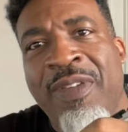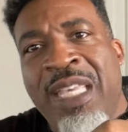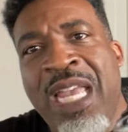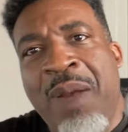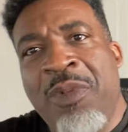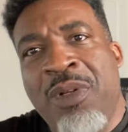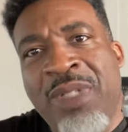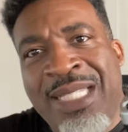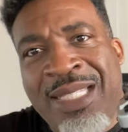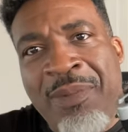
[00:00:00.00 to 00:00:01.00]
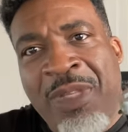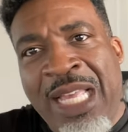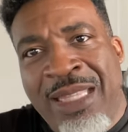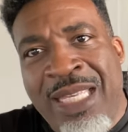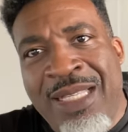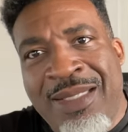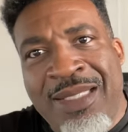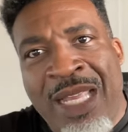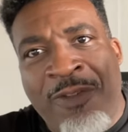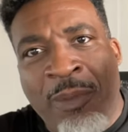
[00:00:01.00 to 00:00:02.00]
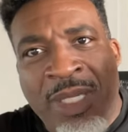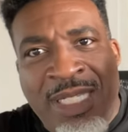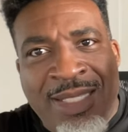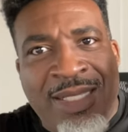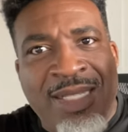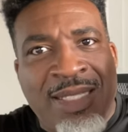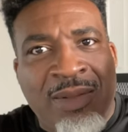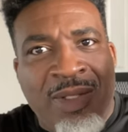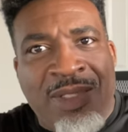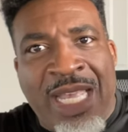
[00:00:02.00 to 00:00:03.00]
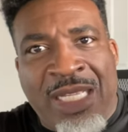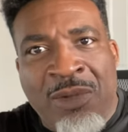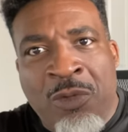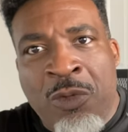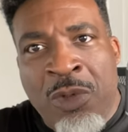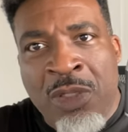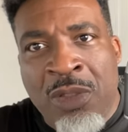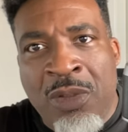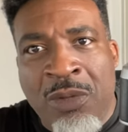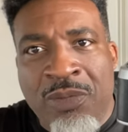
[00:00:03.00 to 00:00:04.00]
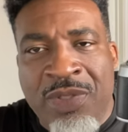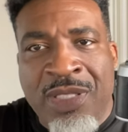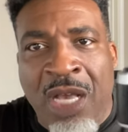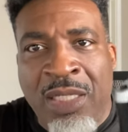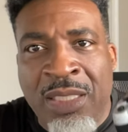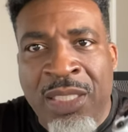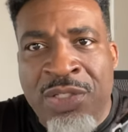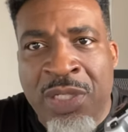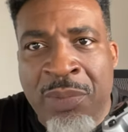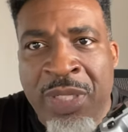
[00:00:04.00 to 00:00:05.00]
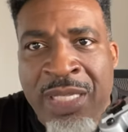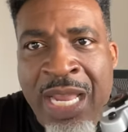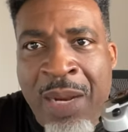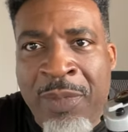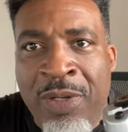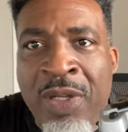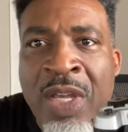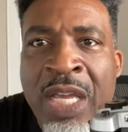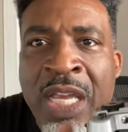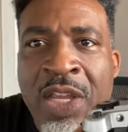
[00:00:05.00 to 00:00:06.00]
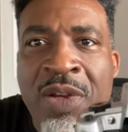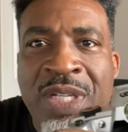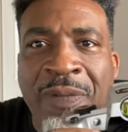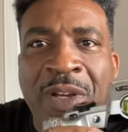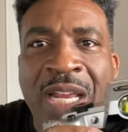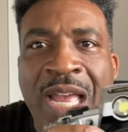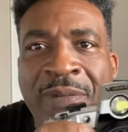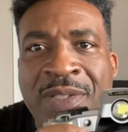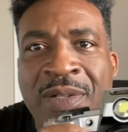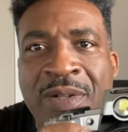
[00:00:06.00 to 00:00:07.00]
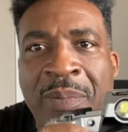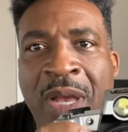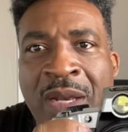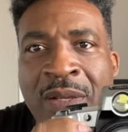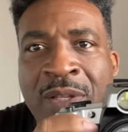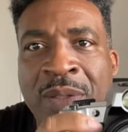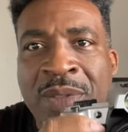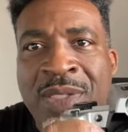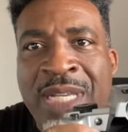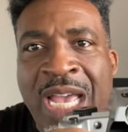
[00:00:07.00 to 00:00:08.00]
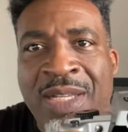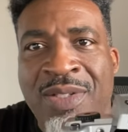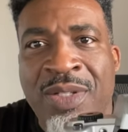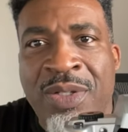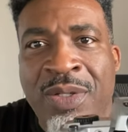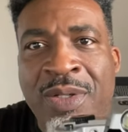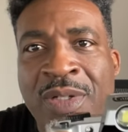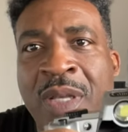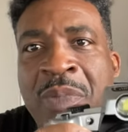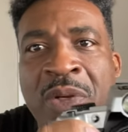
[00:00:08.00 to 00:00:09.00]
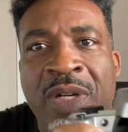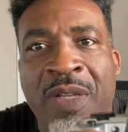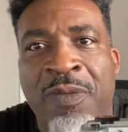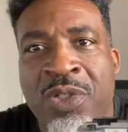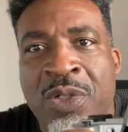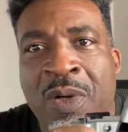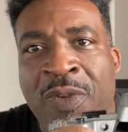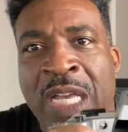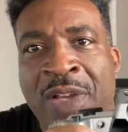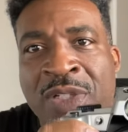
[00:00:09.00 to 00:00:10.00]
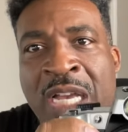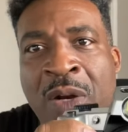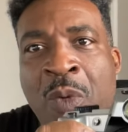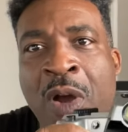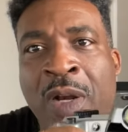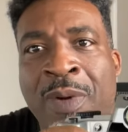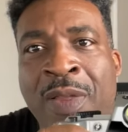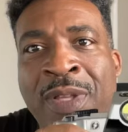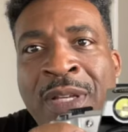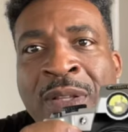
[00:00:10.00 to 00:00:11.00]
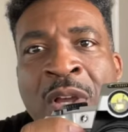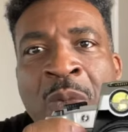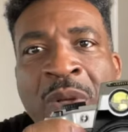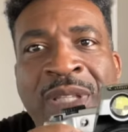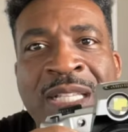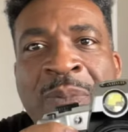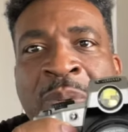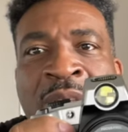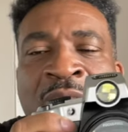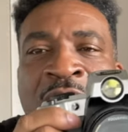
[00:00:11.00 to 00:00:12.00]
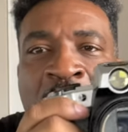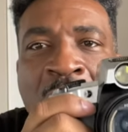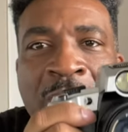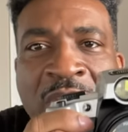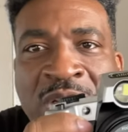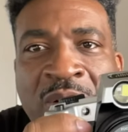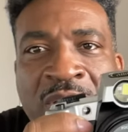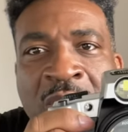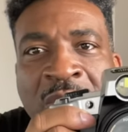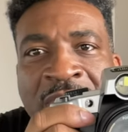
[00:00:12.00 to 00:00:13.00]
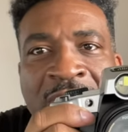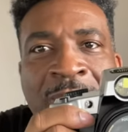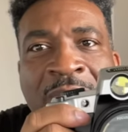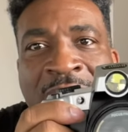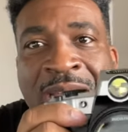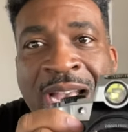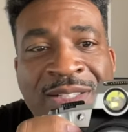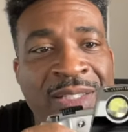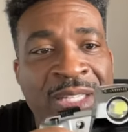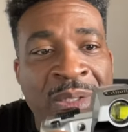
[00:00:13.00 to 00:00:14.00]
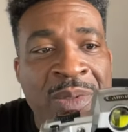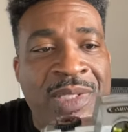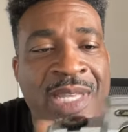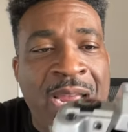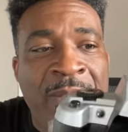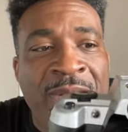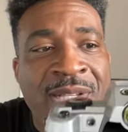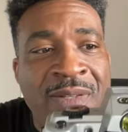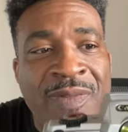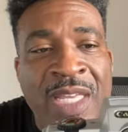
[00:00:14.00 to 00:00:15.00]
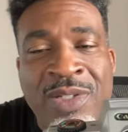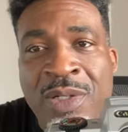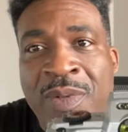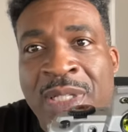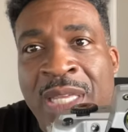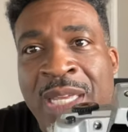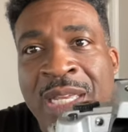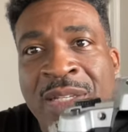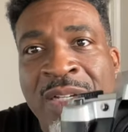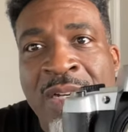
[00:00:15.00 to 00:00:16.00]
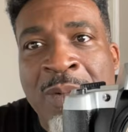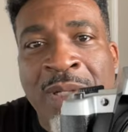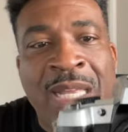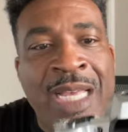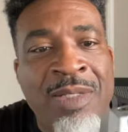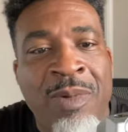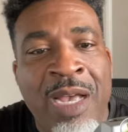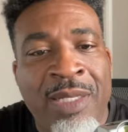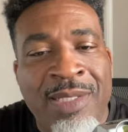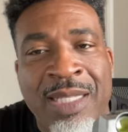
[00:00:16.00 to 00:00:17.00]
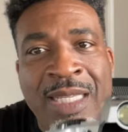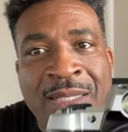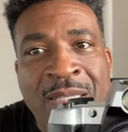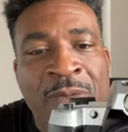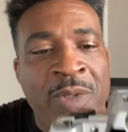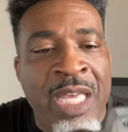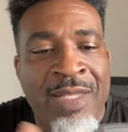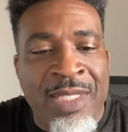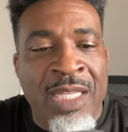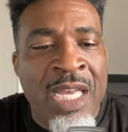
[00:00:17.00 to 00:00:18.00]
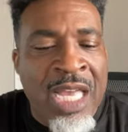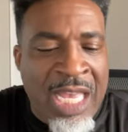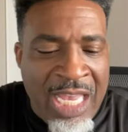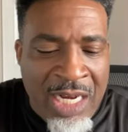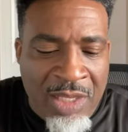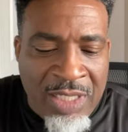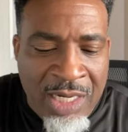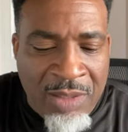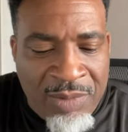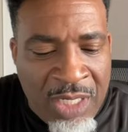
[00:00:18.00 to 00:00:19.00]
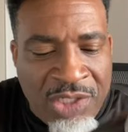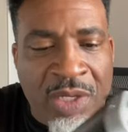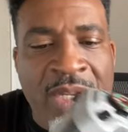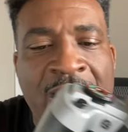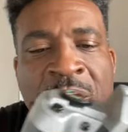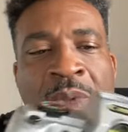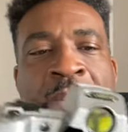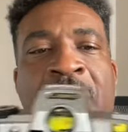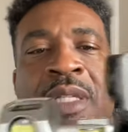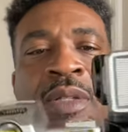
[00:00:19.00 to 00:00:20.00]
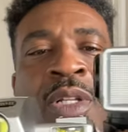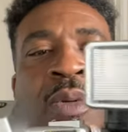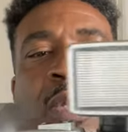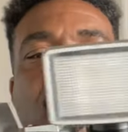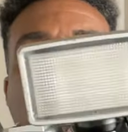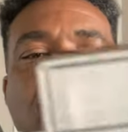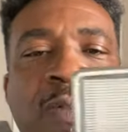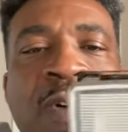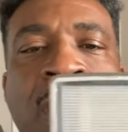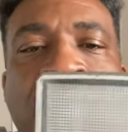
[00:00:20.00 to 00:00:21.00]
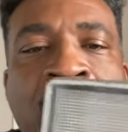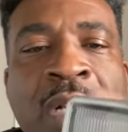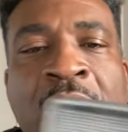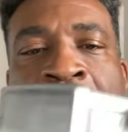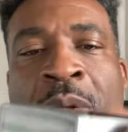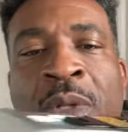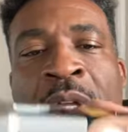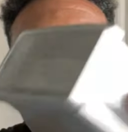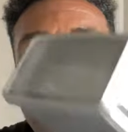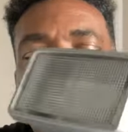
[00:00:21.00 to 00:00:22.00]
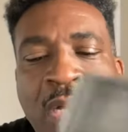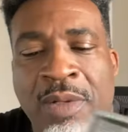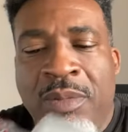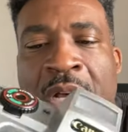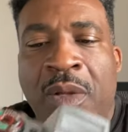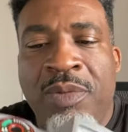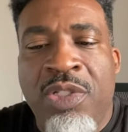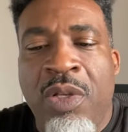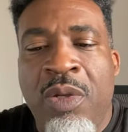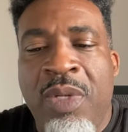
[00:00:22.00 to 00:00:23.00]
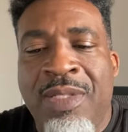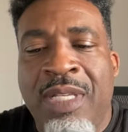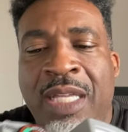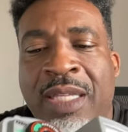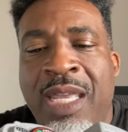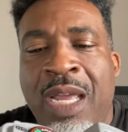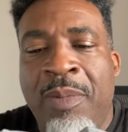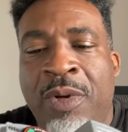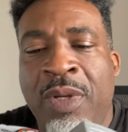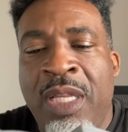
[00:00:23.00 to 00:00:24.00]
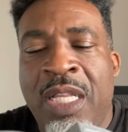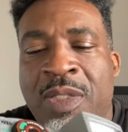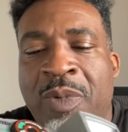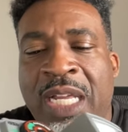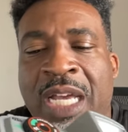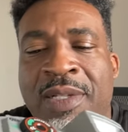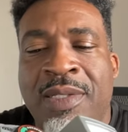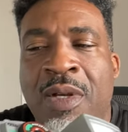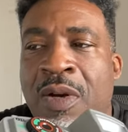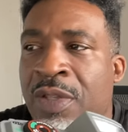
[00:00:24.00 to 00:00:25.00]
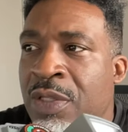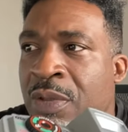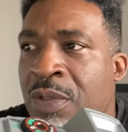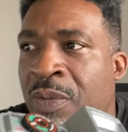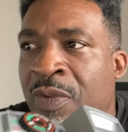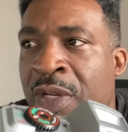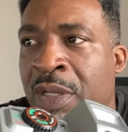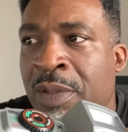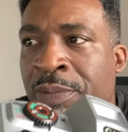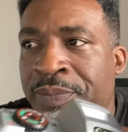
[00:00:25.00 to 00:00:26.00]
camera that's something like this, and from the distance it looks like a real solid, legitimate camera, you're definitely going to have a certain amount of, you know, status in your community for sure if you guys are kind of walking around there with this. But you want to make sure that you don't let anybody actually use the camera, because if they do in the end, they're going to realize, wow, this thing is a Fugazi. And I'll show you guys real quick. You know, it's starting to fall apart now. But I'll show you inside the camera. And this is what I kind of saw on the YouTube video.